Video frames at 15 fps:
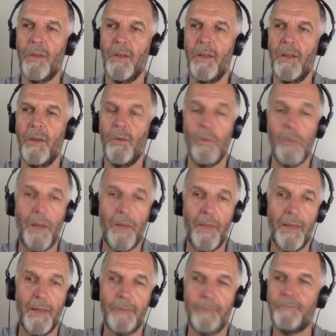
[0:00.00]
all about
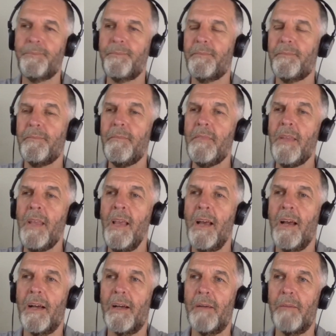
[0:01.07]

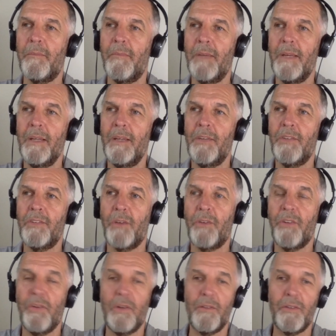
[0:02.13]
that. So
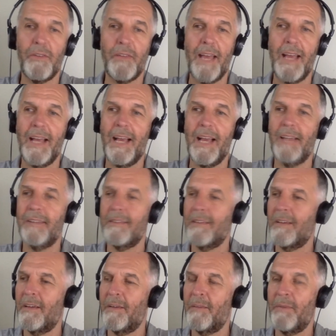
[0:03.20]
tune in for that. And
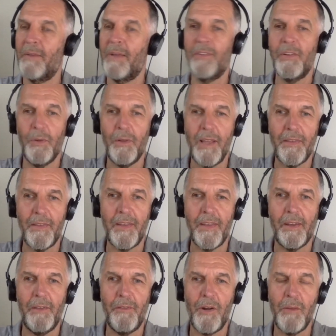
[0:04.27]
until then,
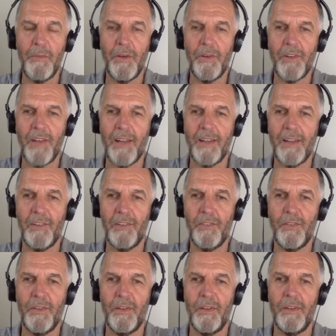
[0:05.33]
thank you very much, Alex,
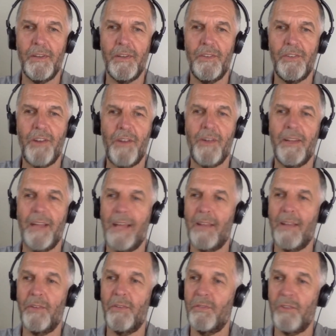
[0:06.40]
for sharing that.
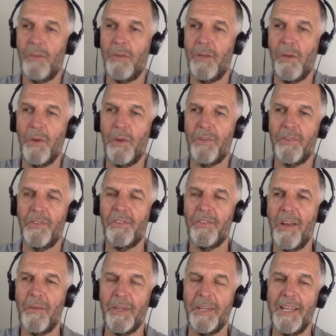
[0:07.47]
There's so many questions
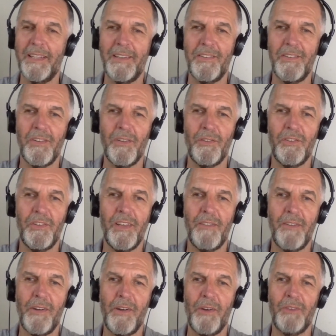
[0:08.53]
coming in. This is obviously a
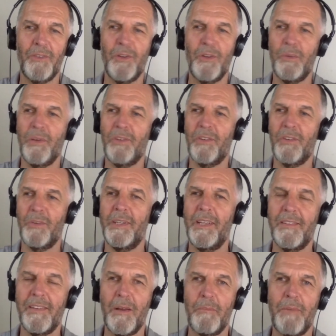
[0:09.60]
very hot topic, so we need
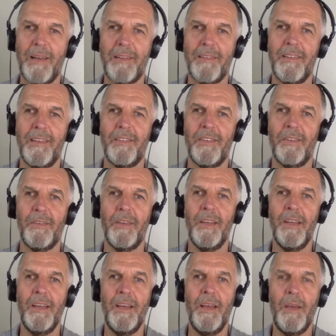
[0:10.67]
to come back to this on
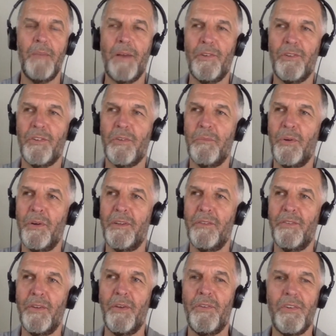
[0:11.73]
MEF at some point in the
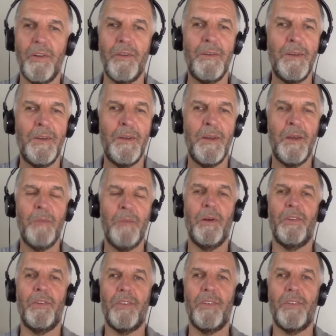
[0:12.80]
future. But